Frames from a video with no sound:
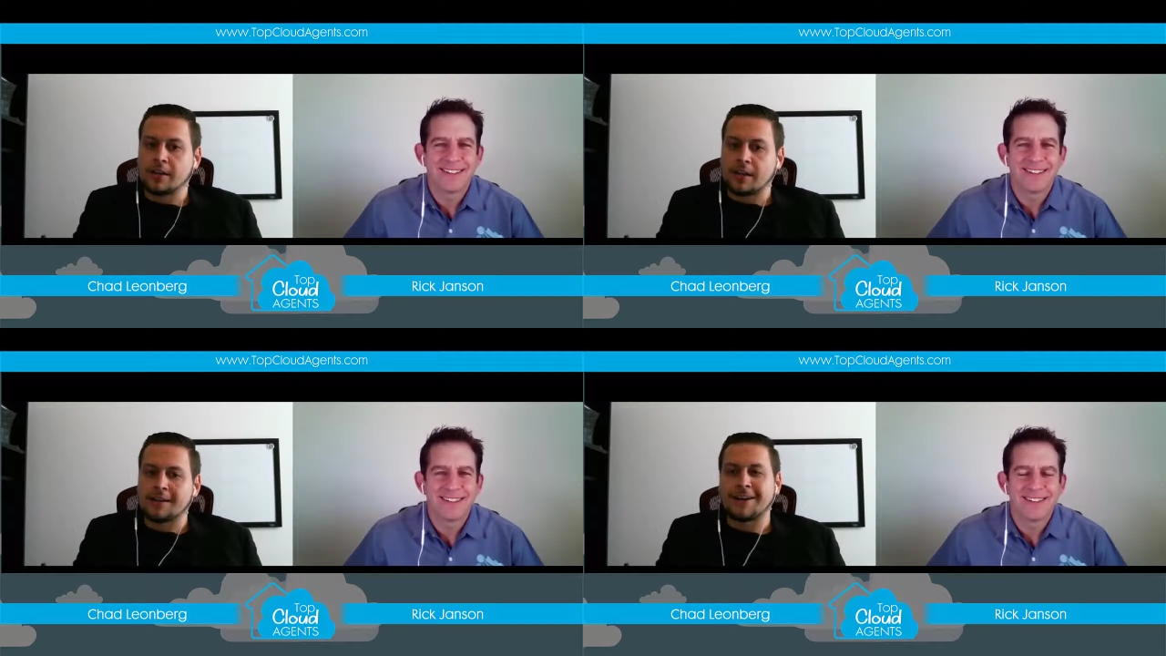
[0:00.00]

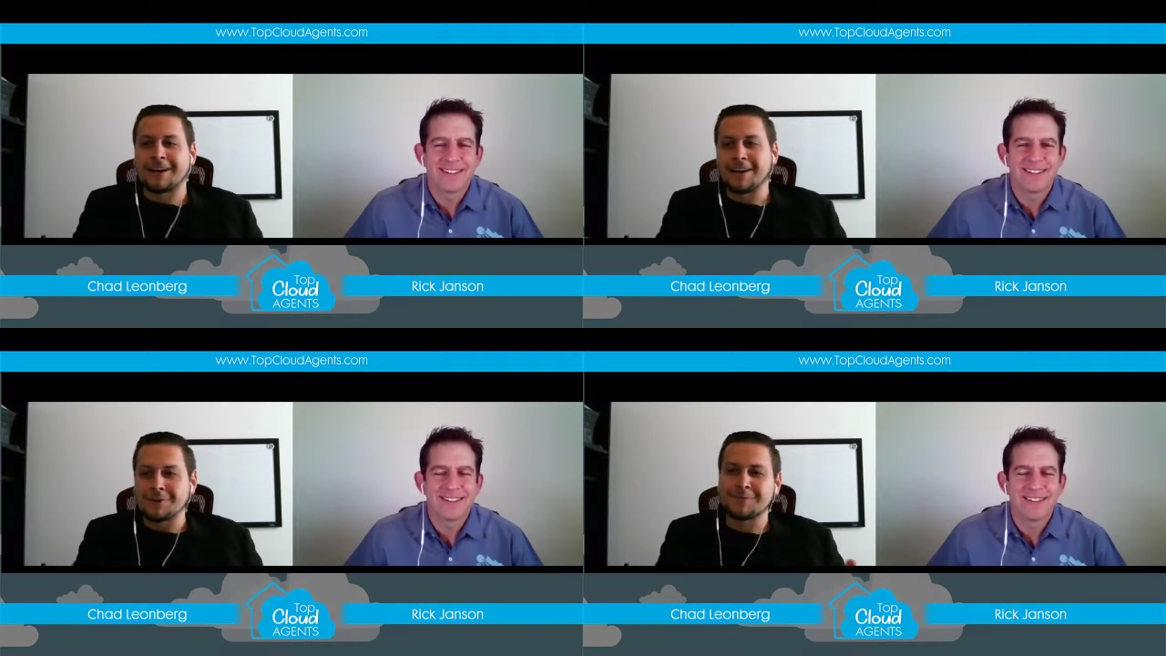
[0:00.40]
Speaker 1: in and i
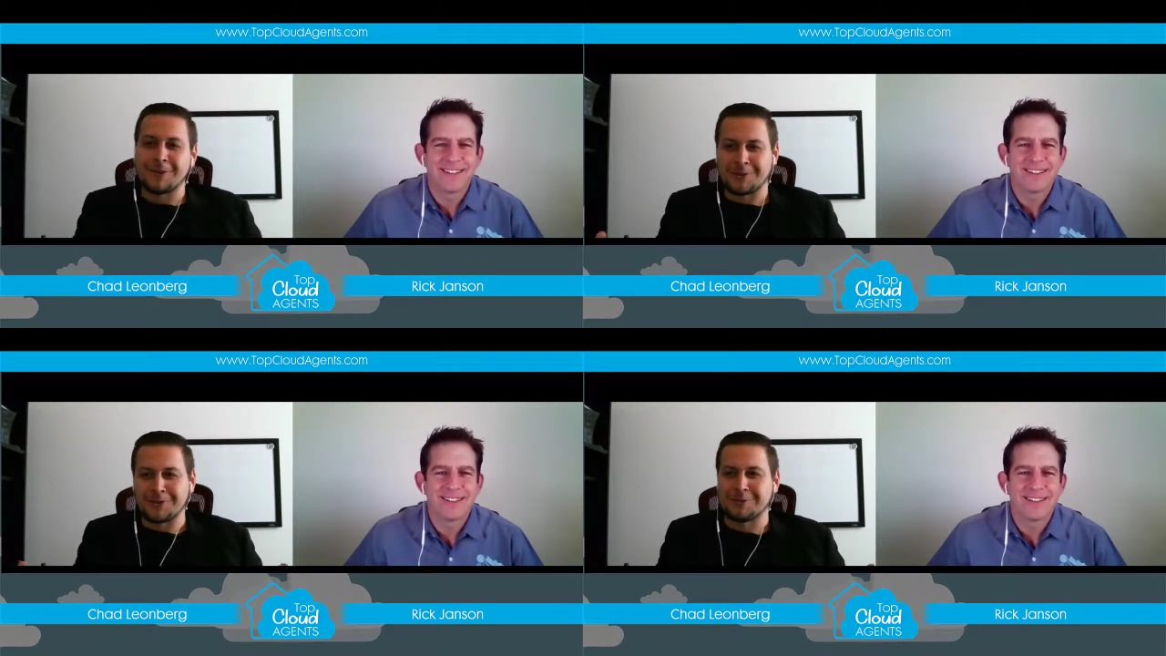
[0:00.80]
know it's
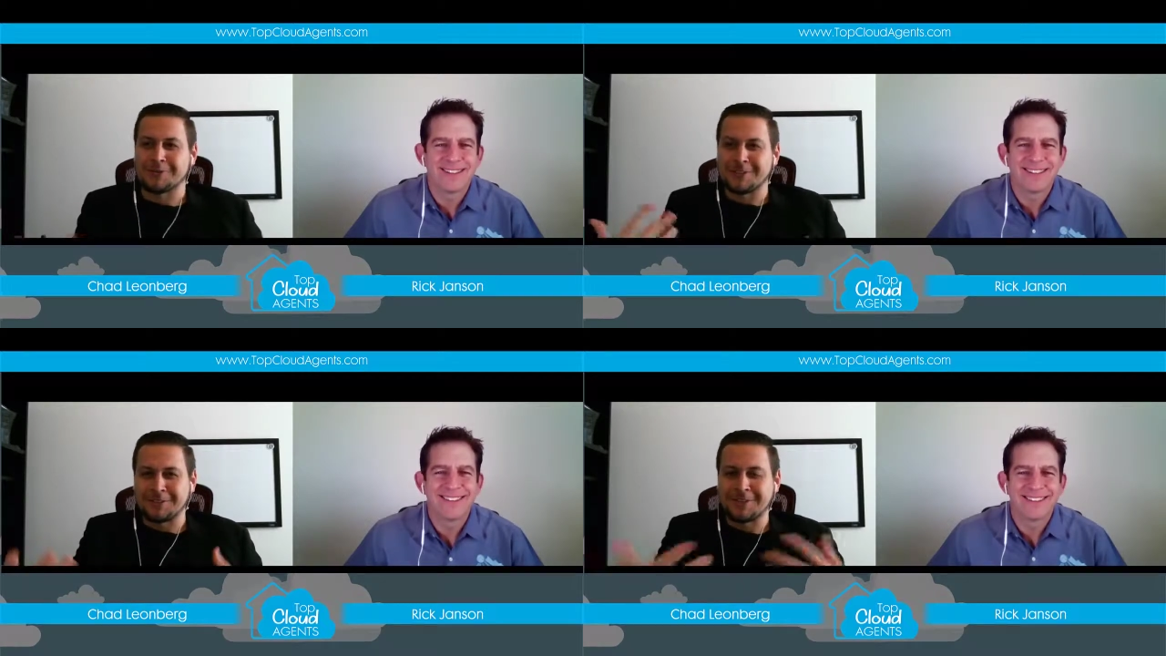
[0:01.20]
virtual and
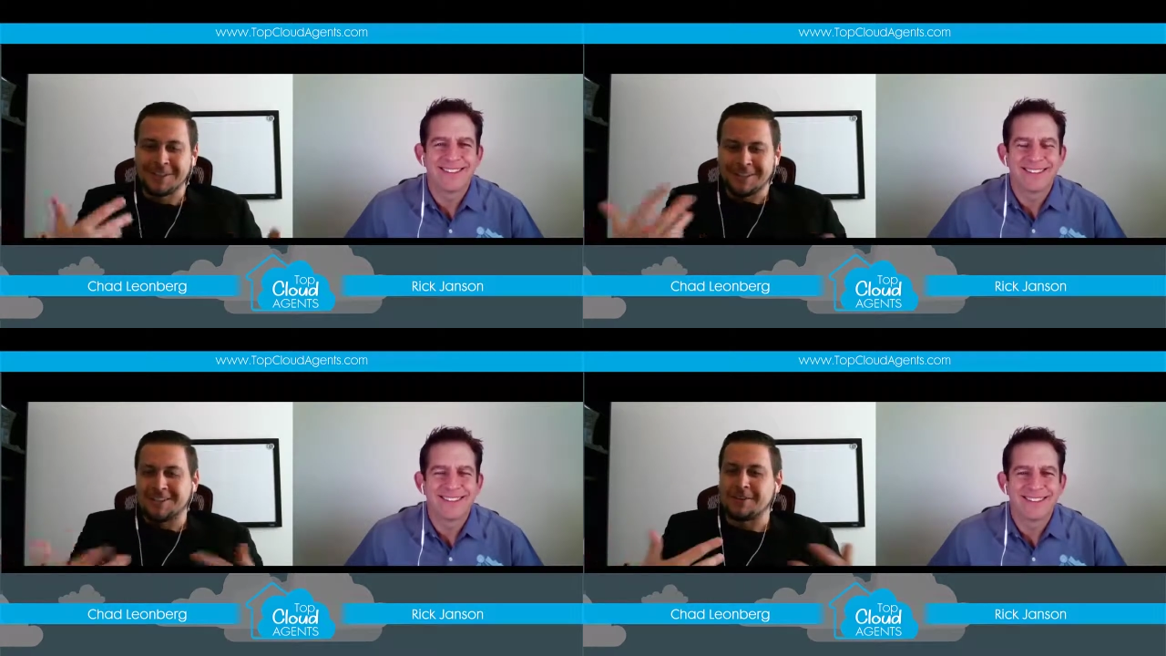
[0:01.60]
you're
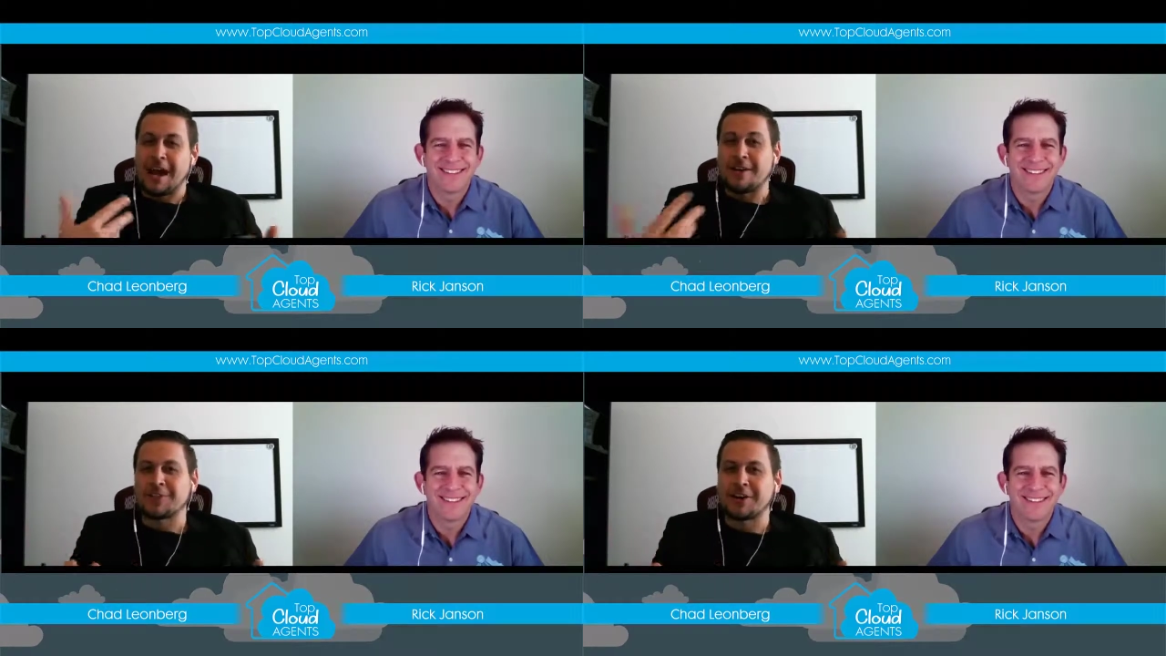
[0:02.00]
your
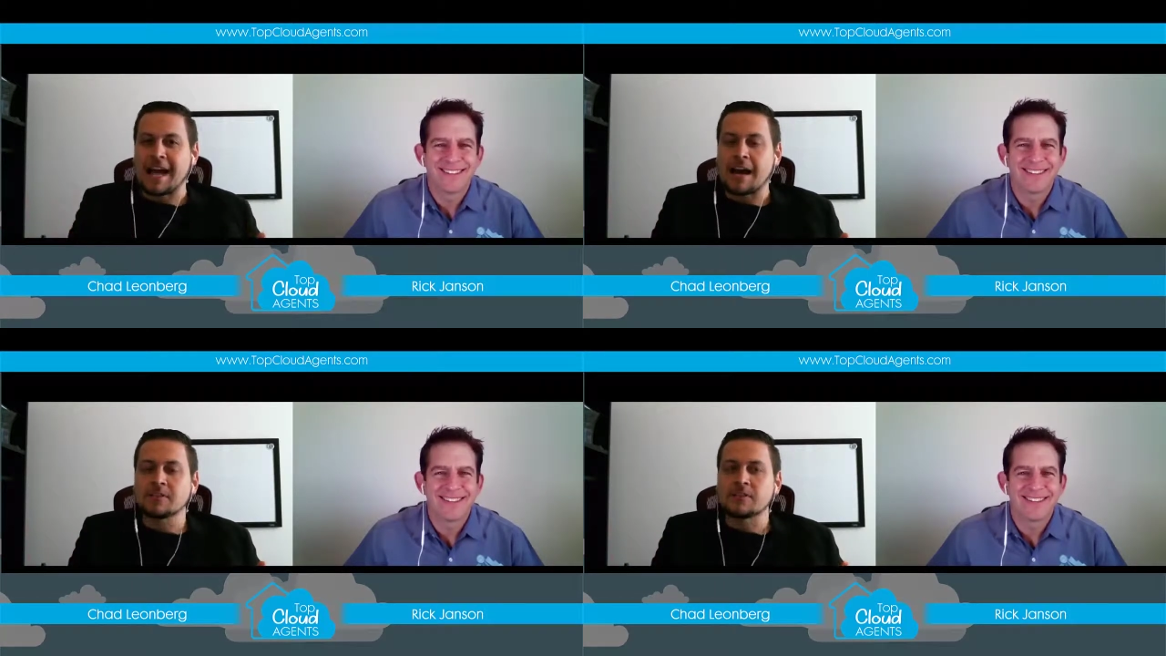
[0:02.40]
avatar to
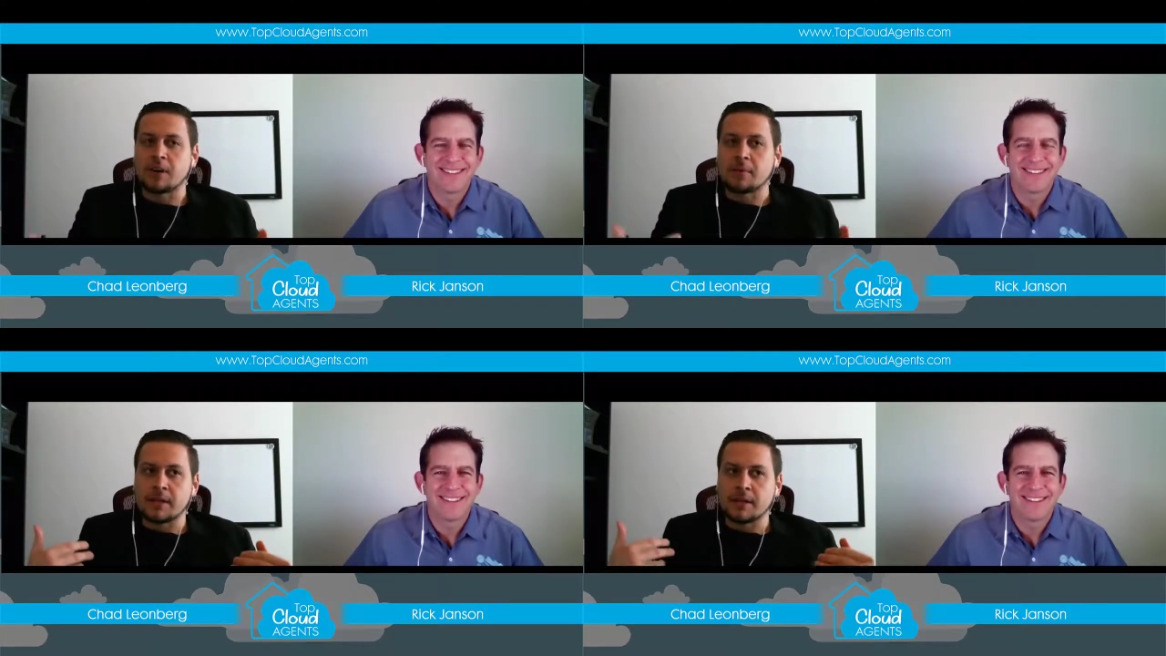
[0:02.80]
avatar
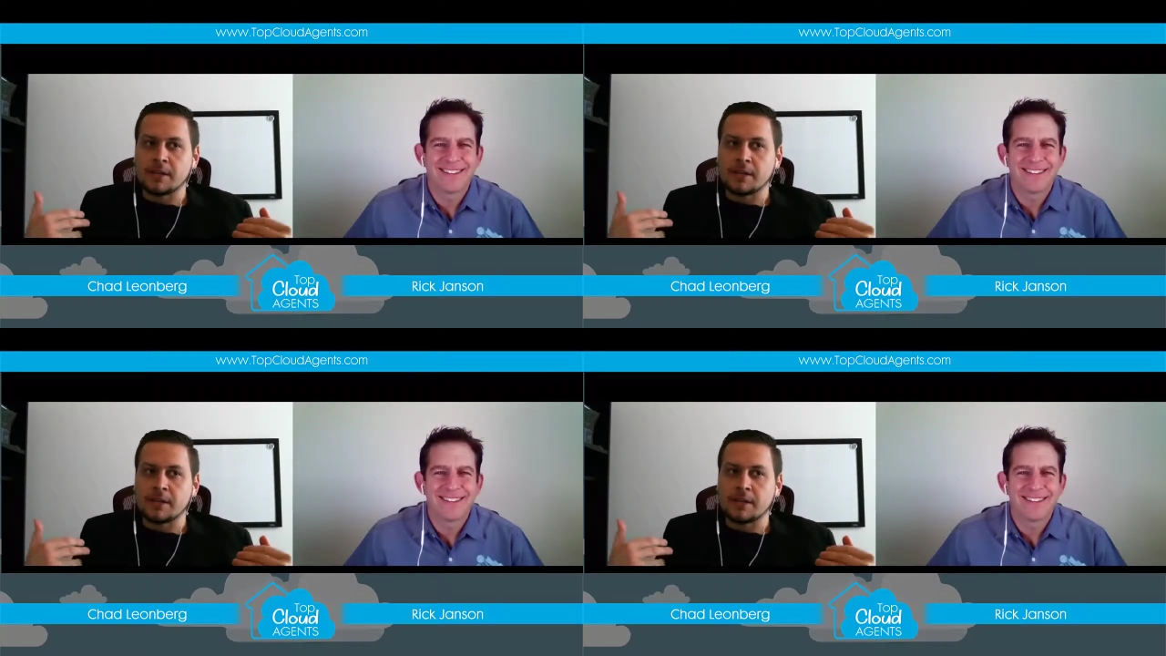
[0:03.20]
but